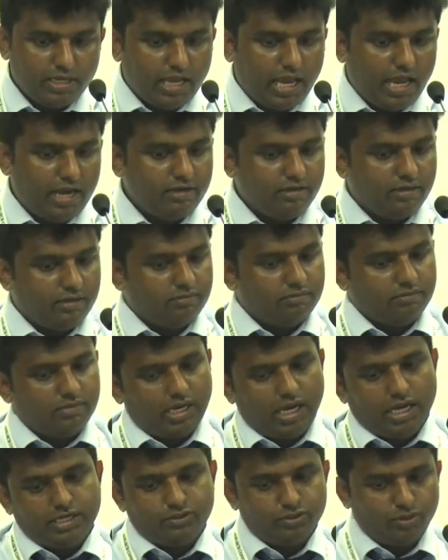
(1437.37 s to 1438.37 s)
And
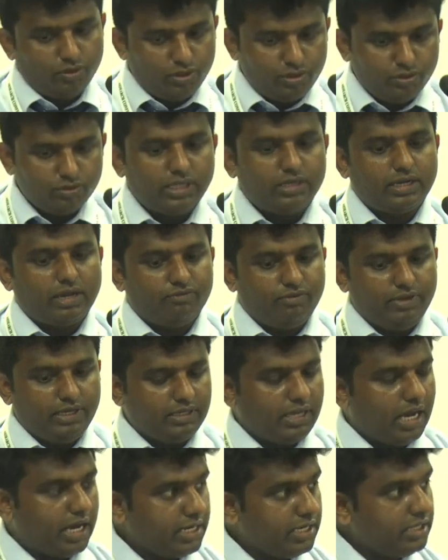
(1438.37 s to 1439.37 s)
I told you that we
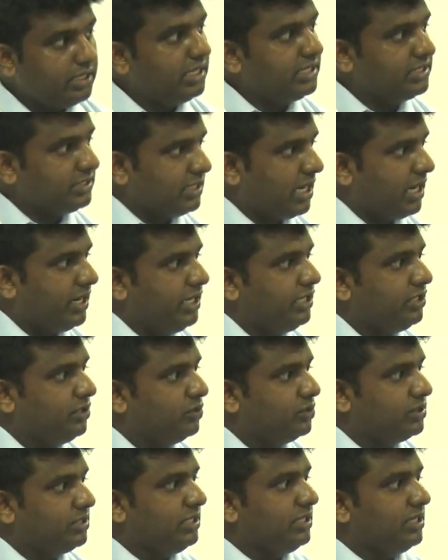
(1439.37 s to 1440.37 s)
currently studied
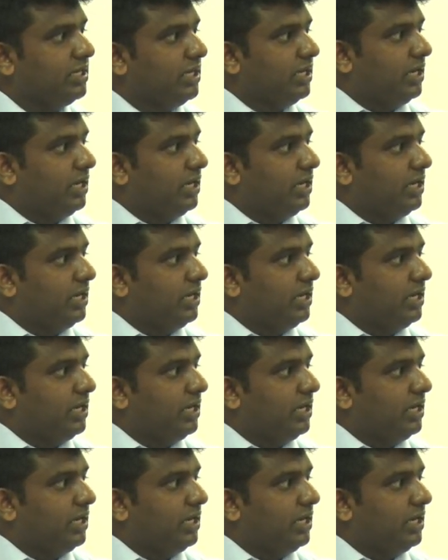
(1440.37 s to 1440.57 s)
using